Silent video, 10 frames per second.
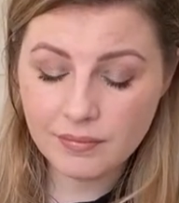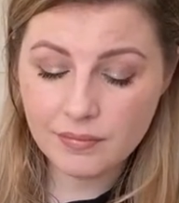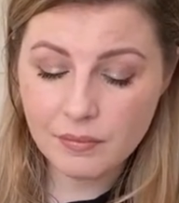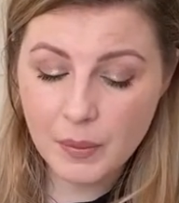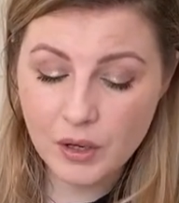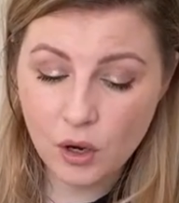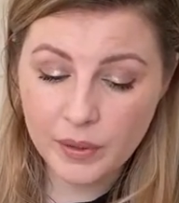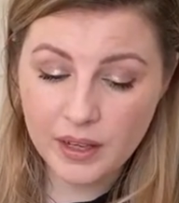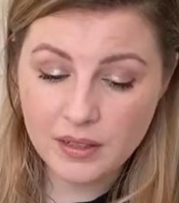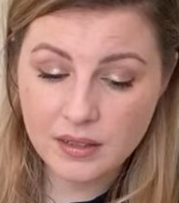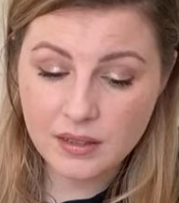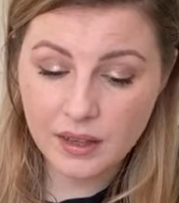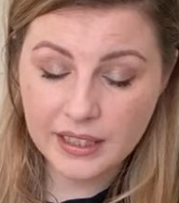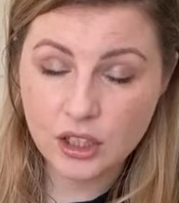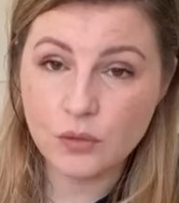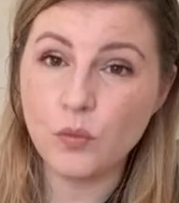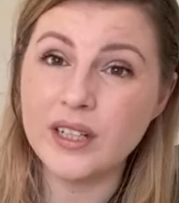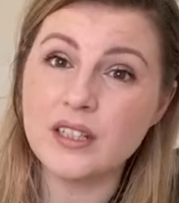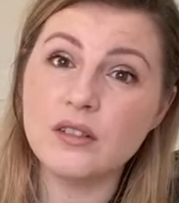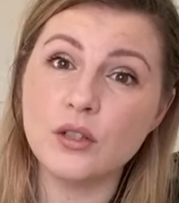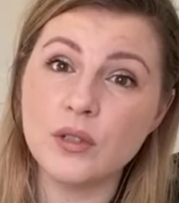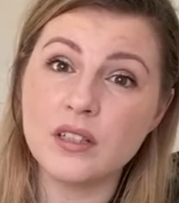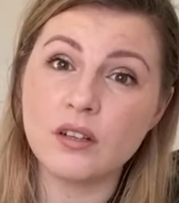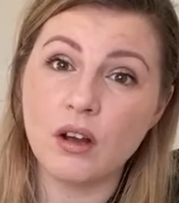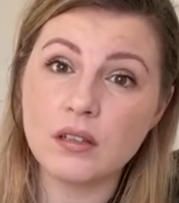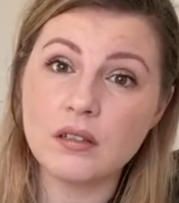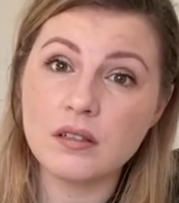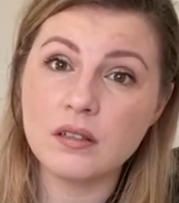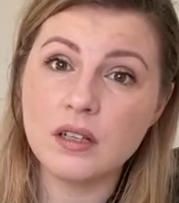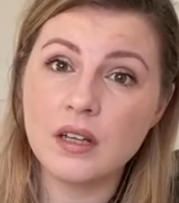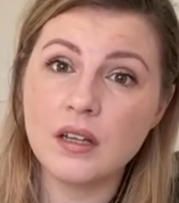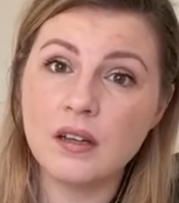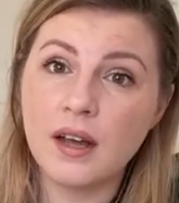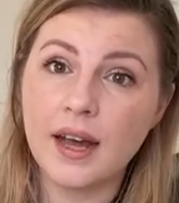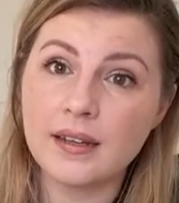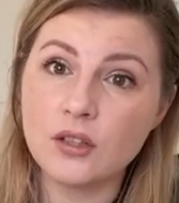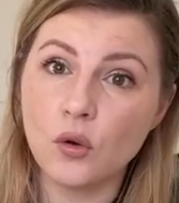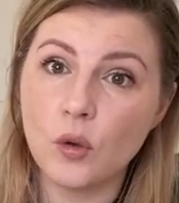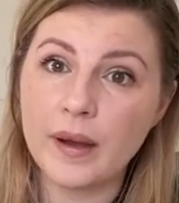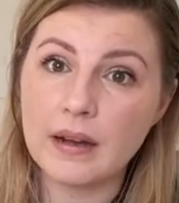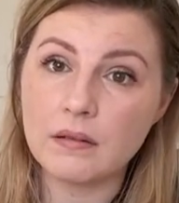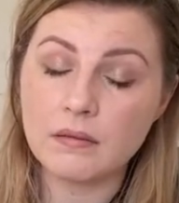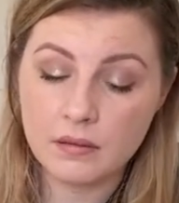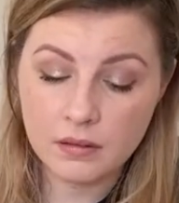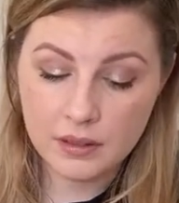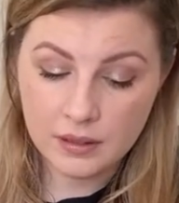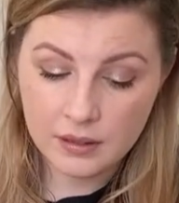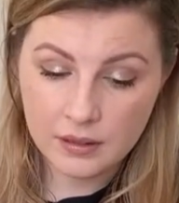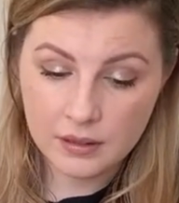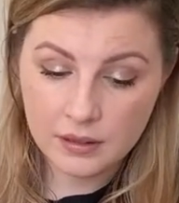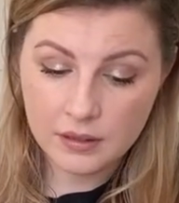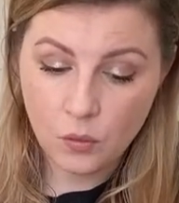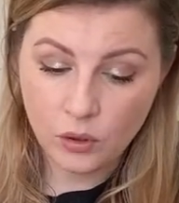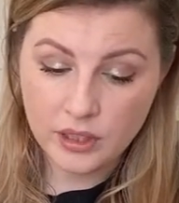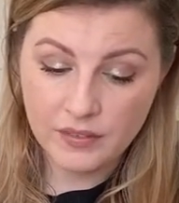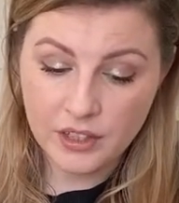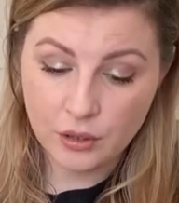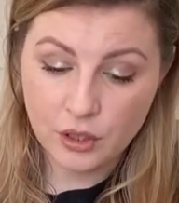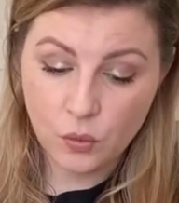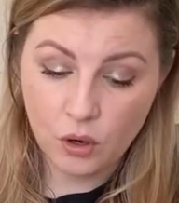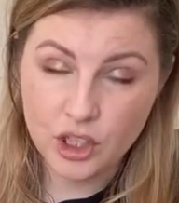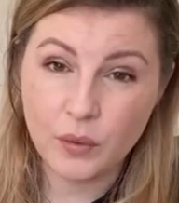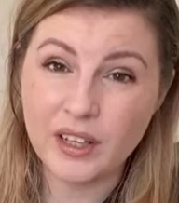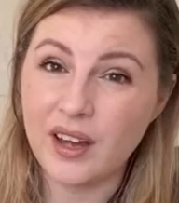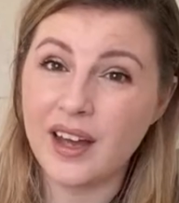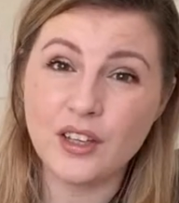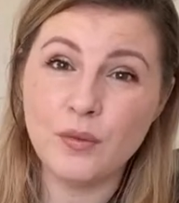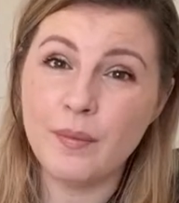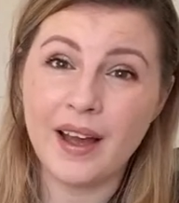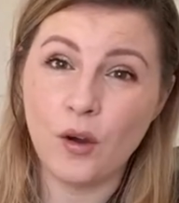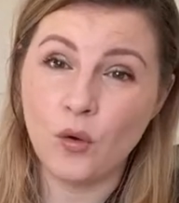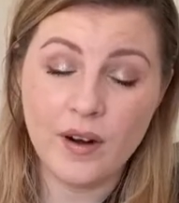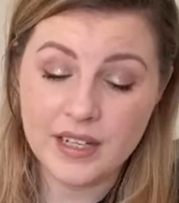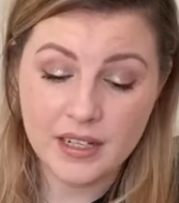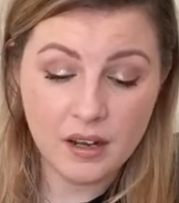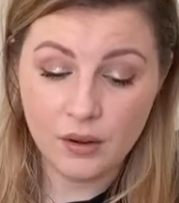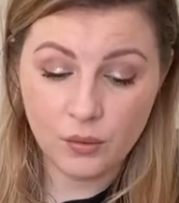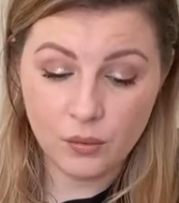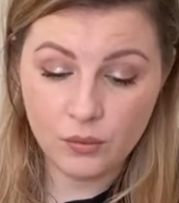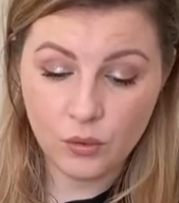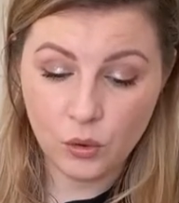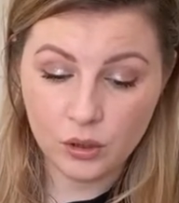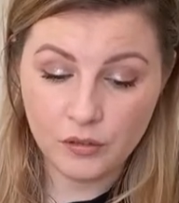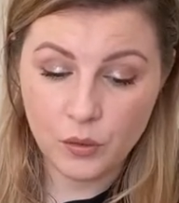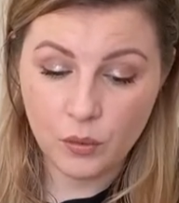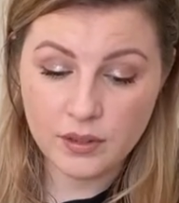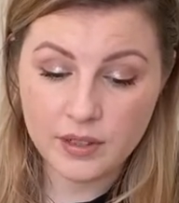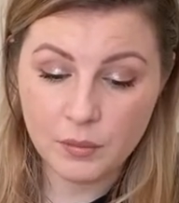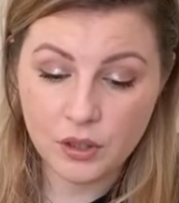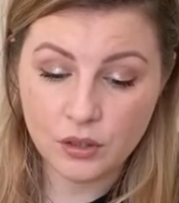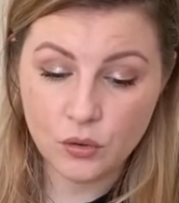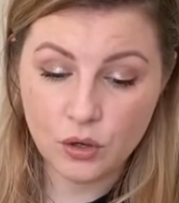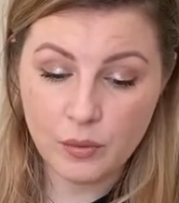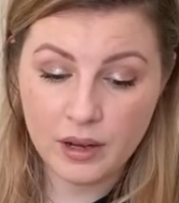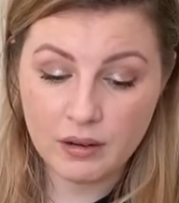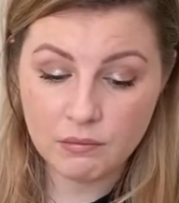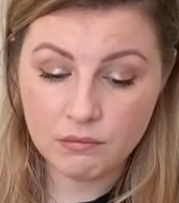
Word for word: maybe not because I we do discuss and talk about what TV shows to watch. So you, might already know all of the ones that I'm going to talk about.